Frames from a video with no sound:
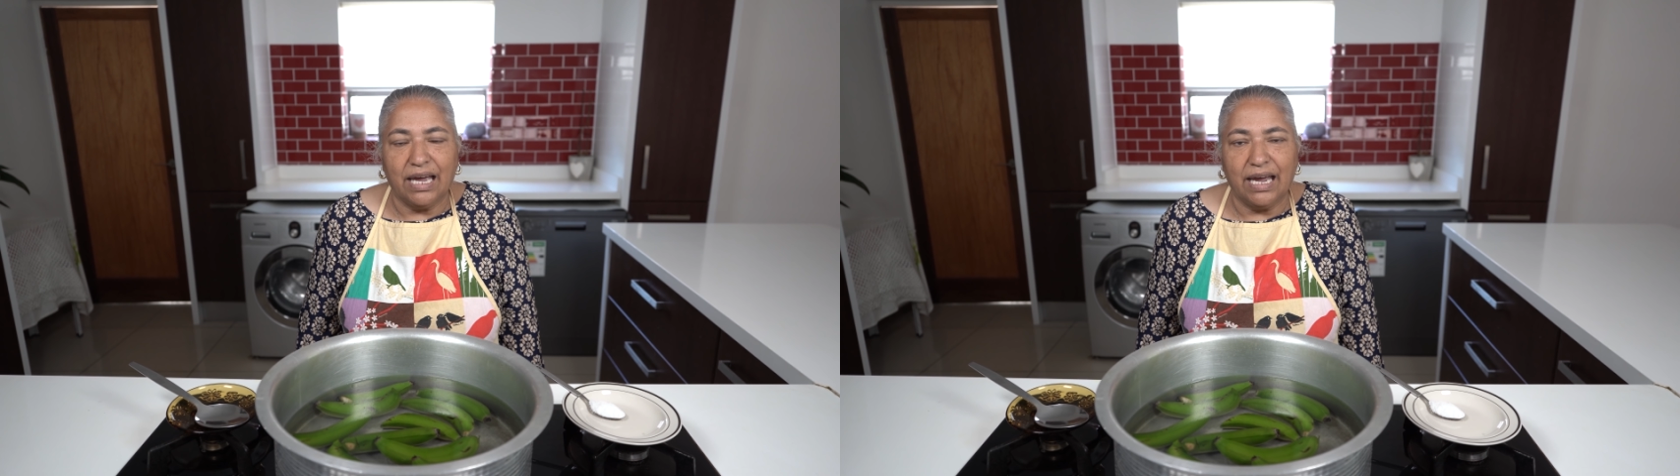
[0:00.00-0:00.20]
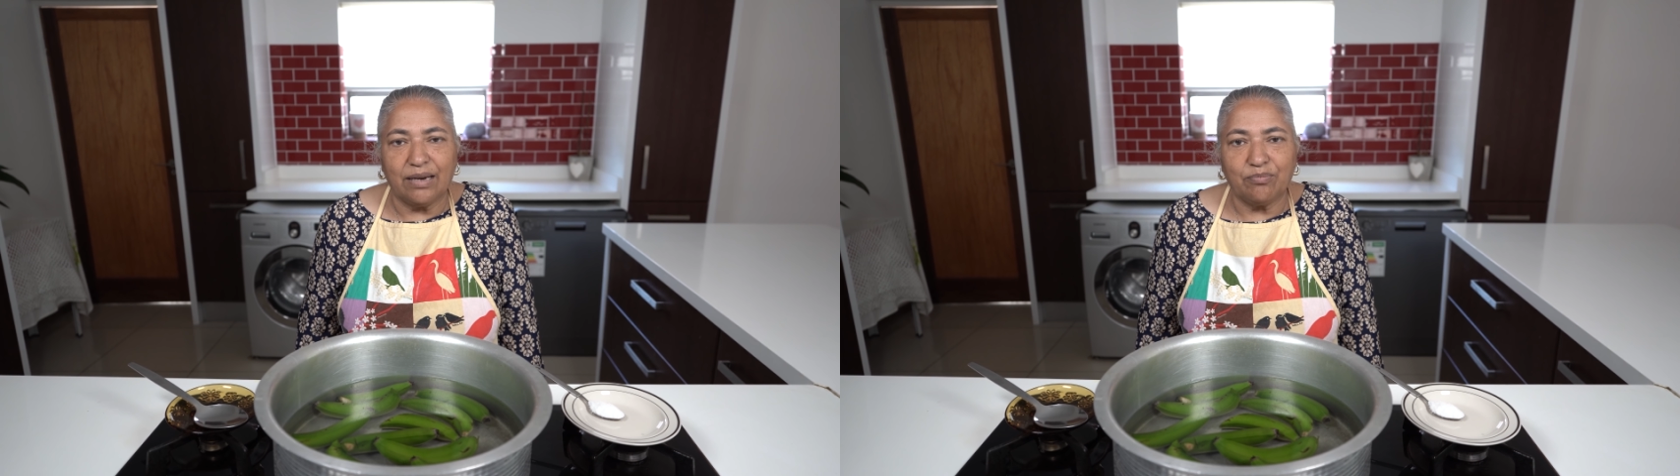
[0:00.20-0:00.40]

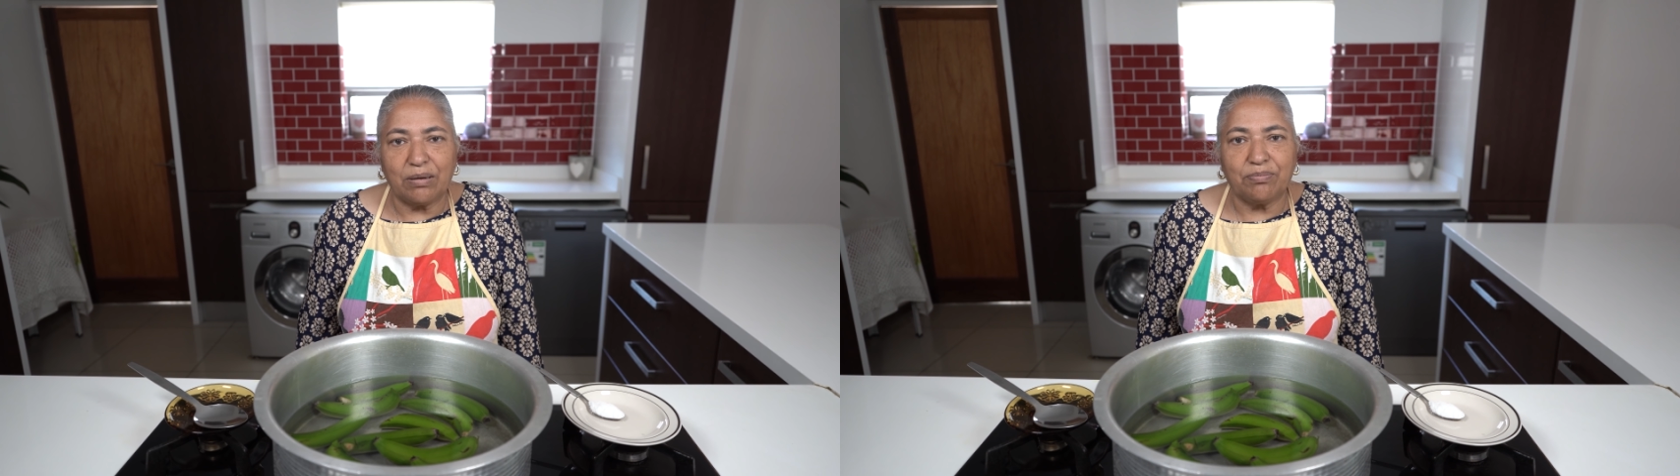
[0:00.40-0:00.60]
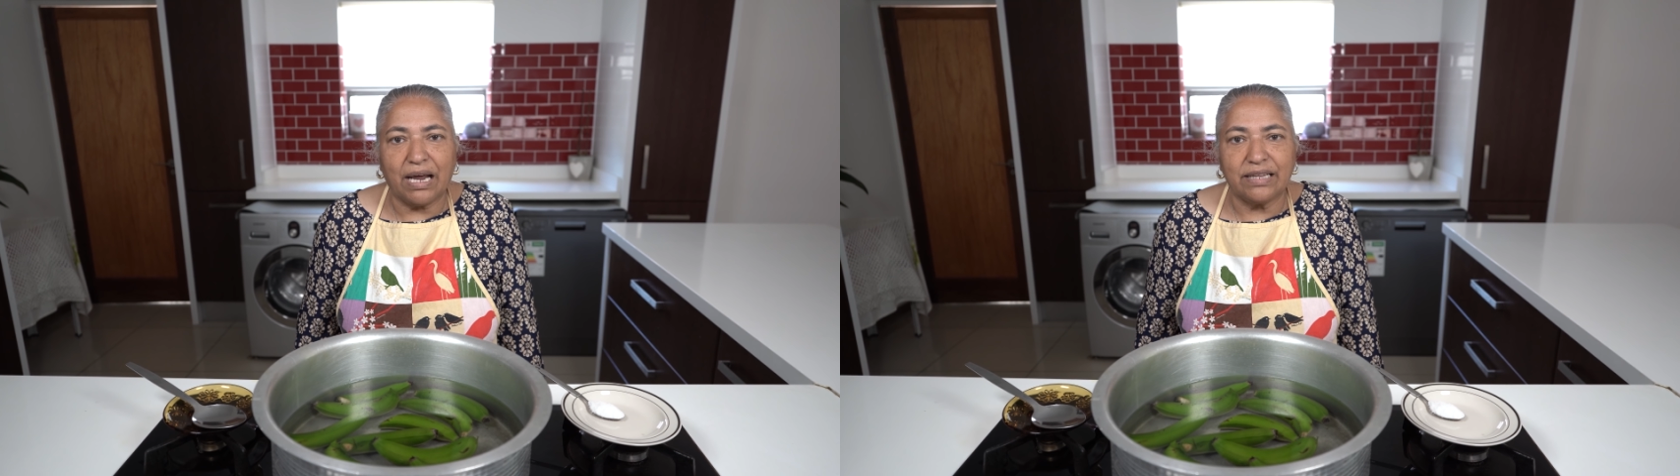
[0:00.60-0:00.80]
and
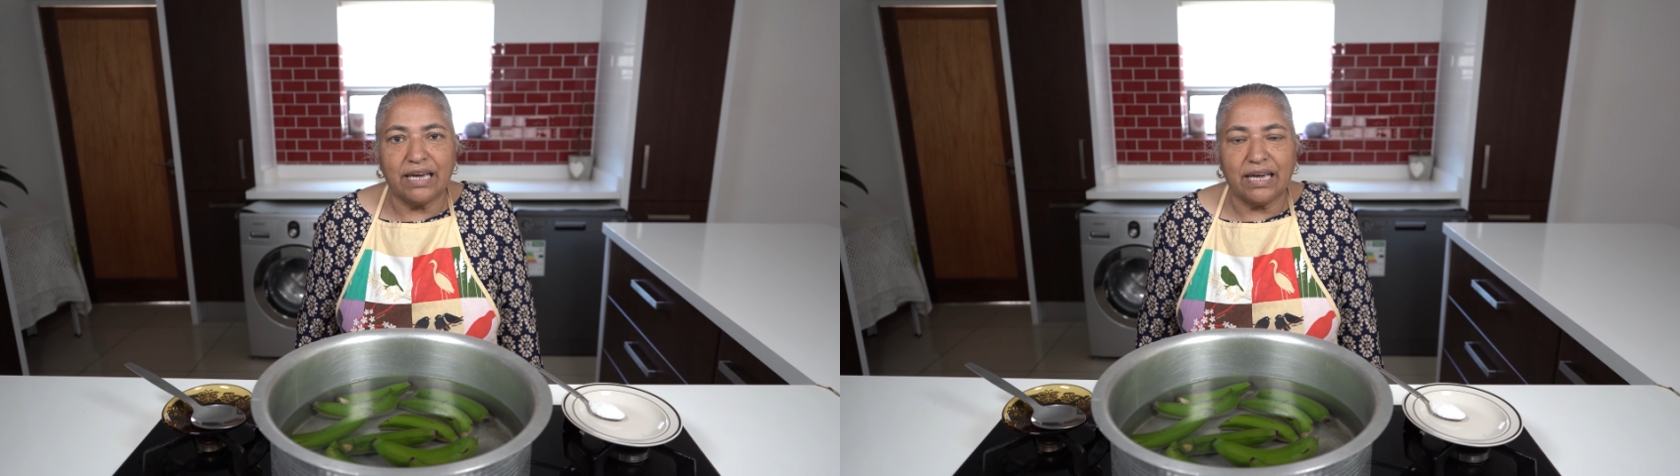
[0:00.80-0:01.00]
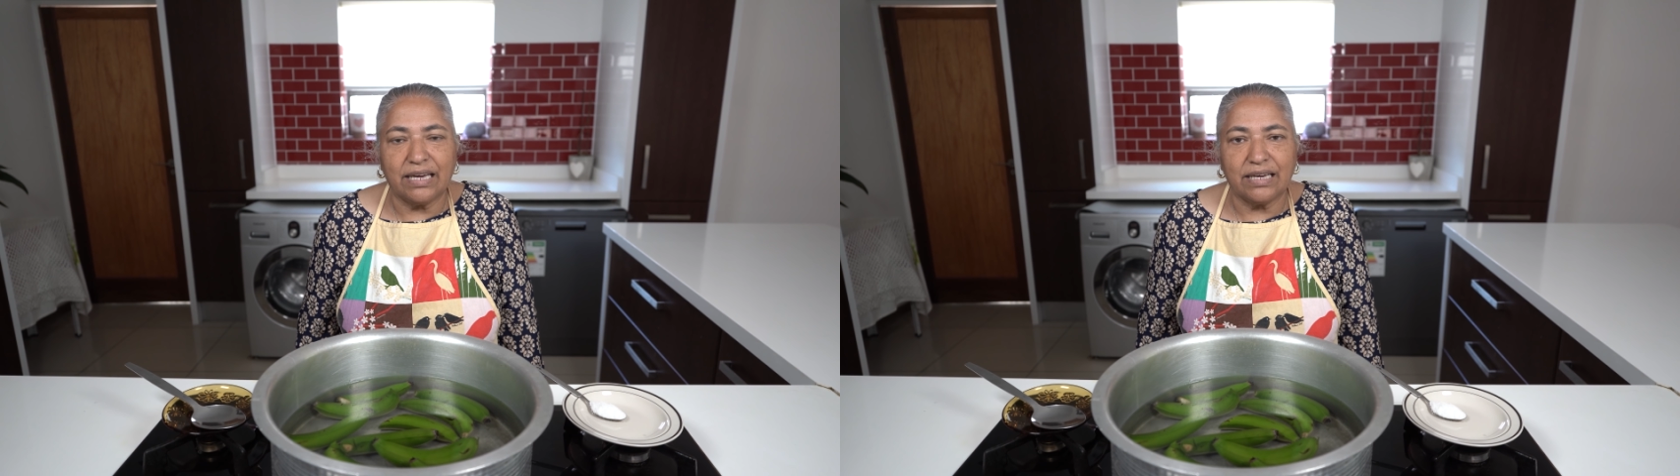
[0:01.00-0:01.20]
my
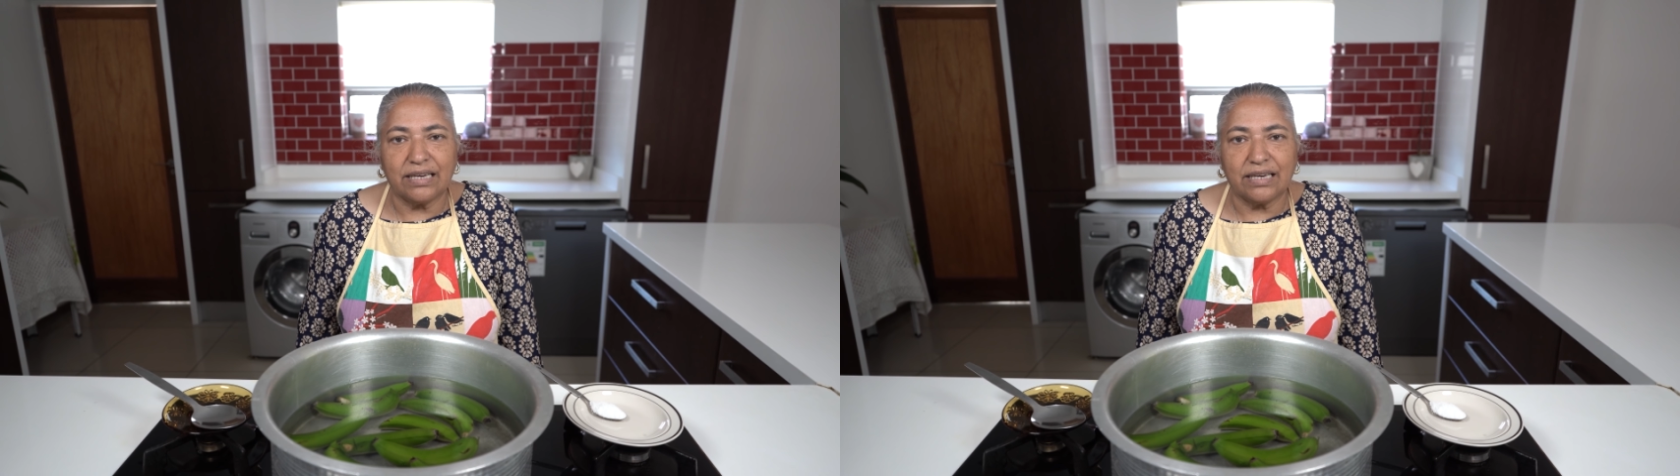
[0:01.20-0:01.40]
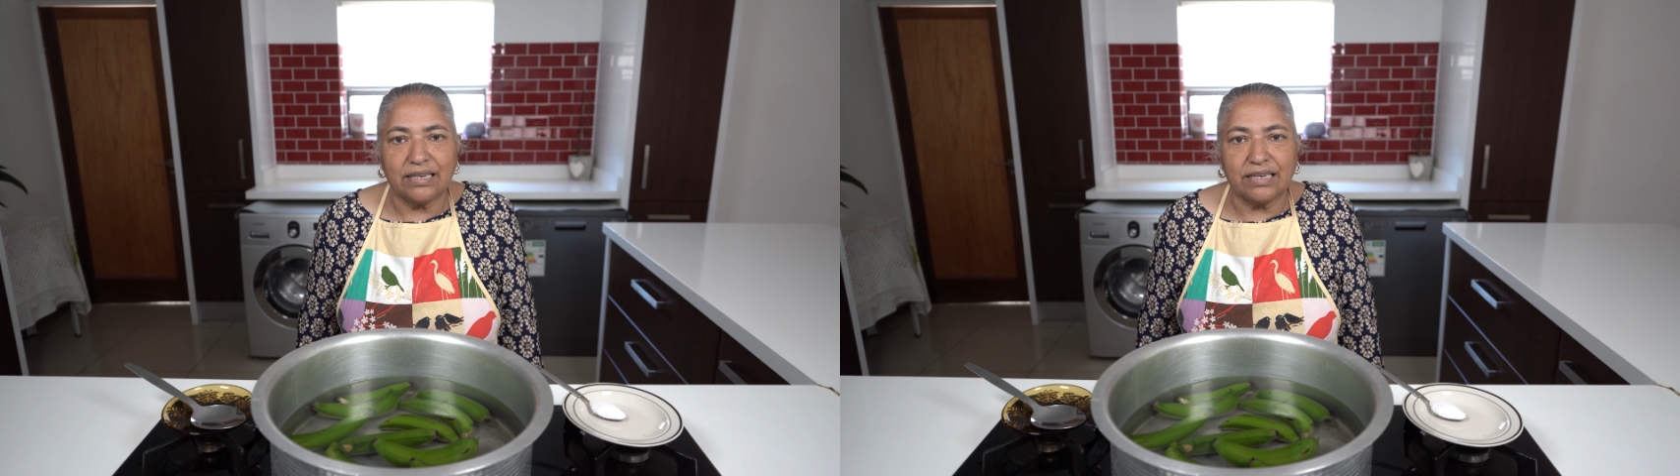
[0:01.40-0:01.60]
brother
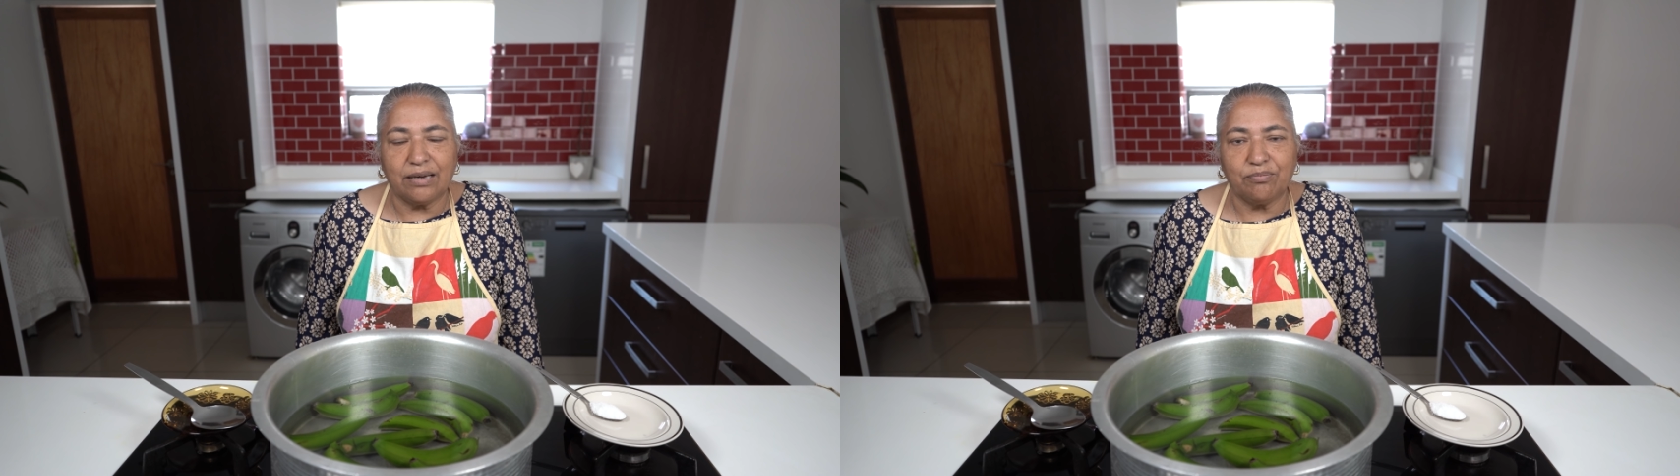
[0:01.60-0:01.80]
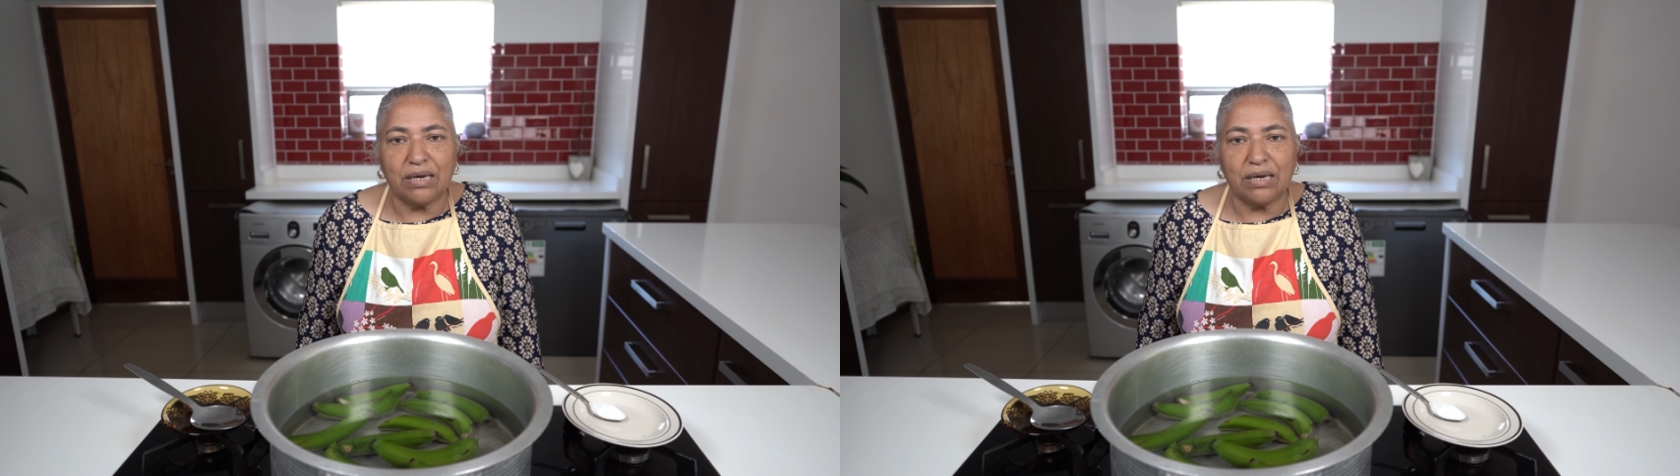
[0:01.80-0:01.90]
gave